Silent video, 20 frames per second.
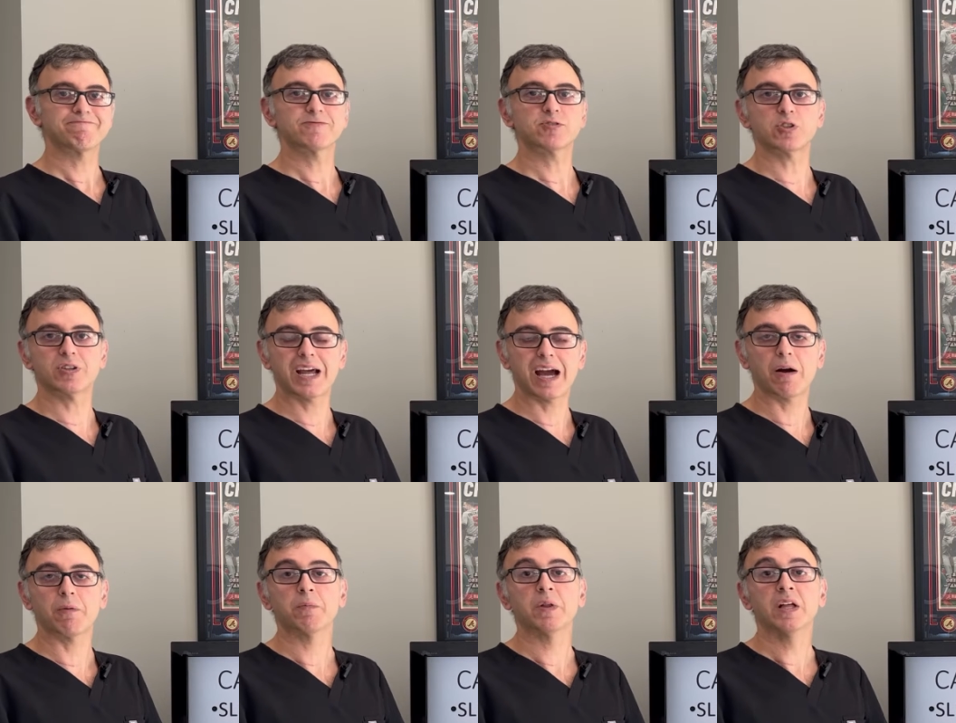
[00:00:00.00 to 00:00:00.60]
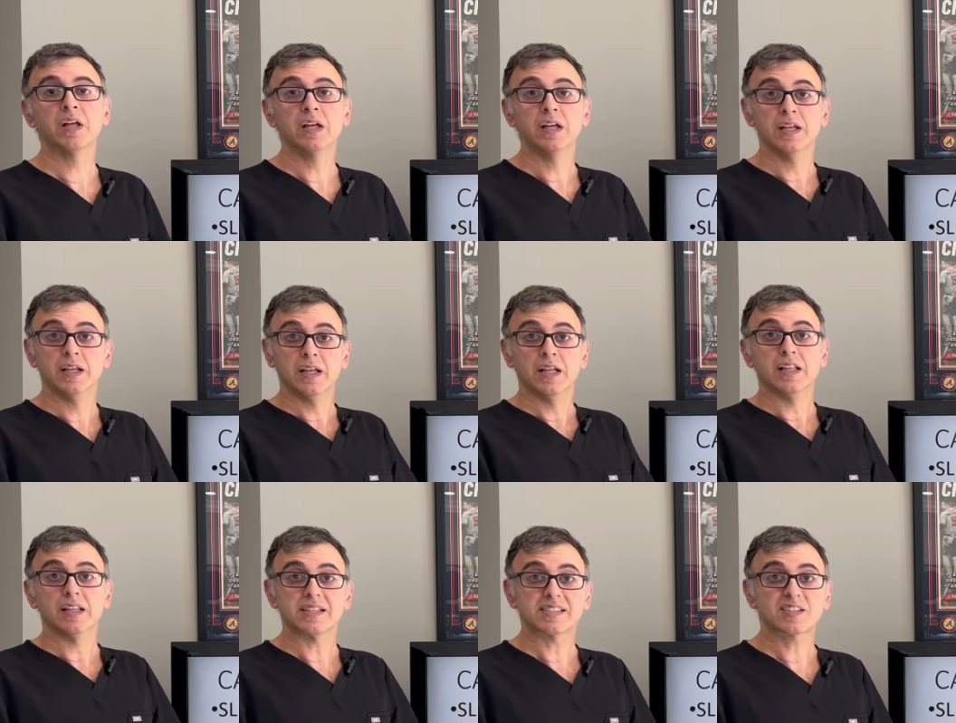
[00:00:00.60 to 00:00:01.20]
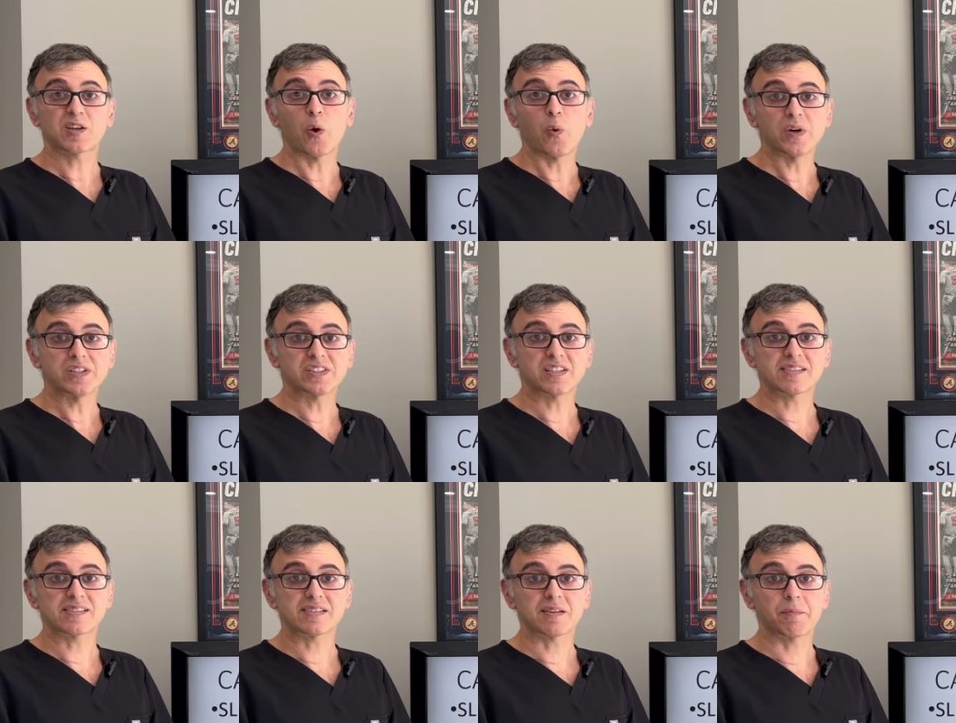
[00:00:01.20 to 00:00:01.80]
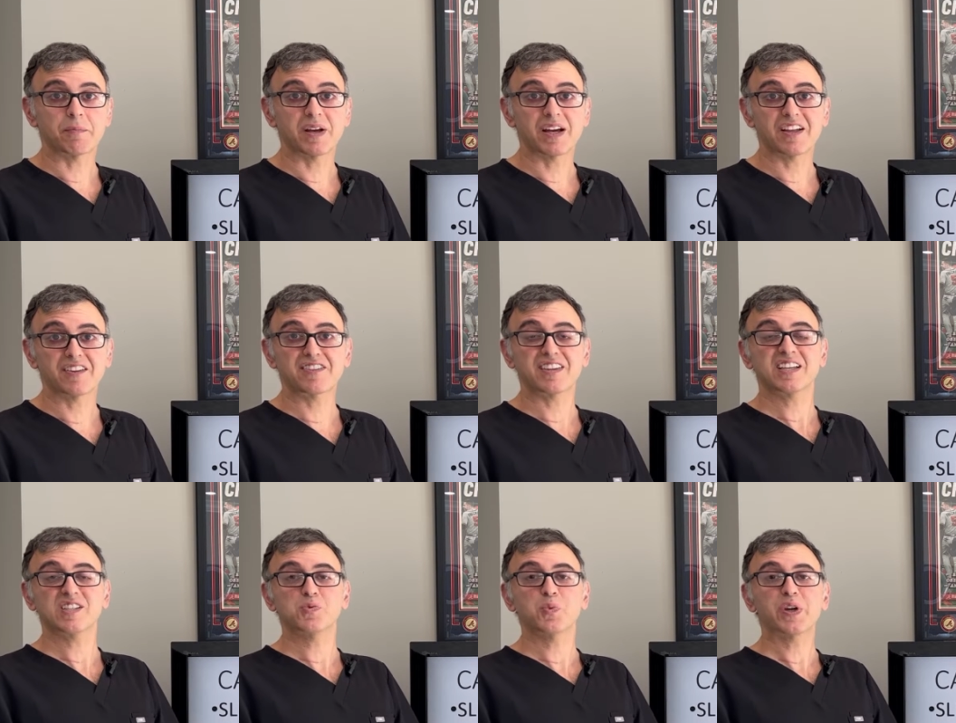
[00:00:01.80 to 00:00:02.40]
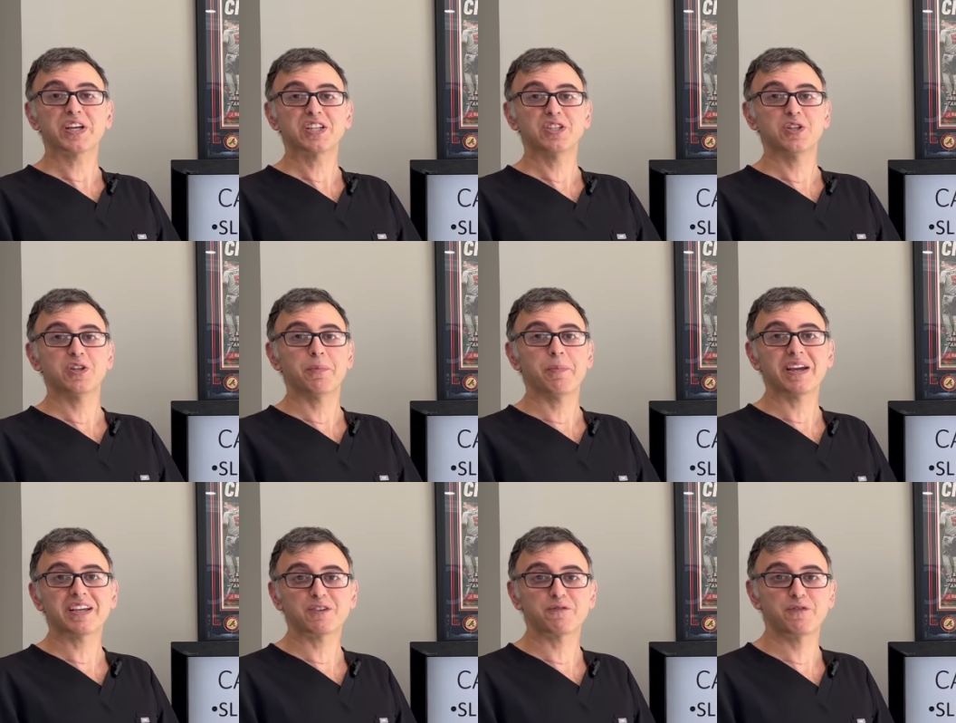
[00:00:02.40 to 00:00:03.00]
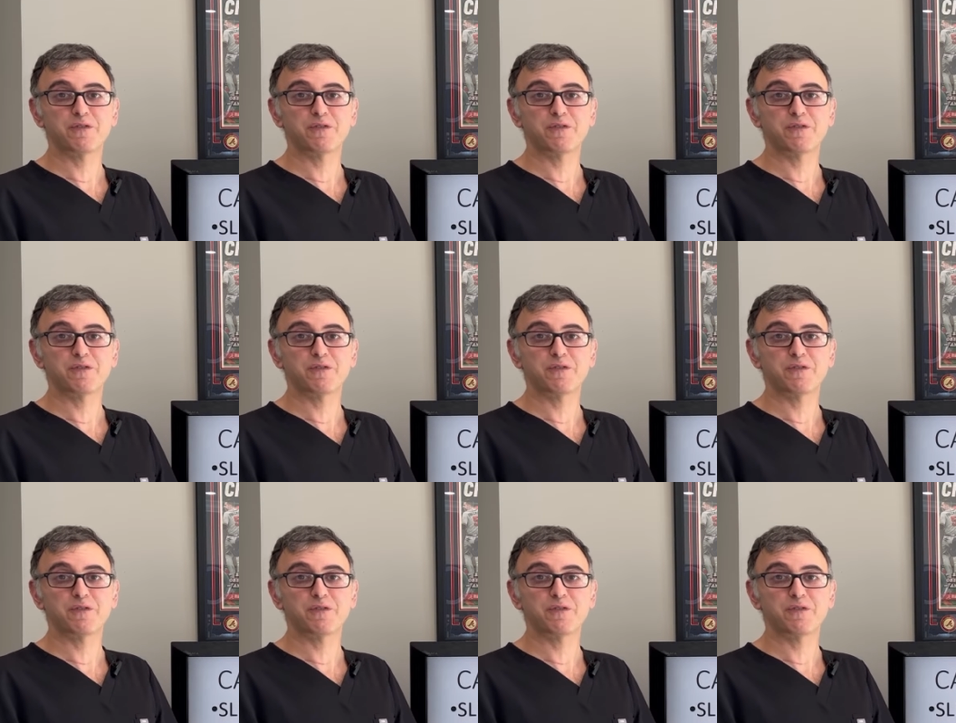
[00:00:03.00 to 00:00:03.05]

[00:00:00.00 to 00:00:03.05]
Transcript: So now, let's go into some things we can do to make it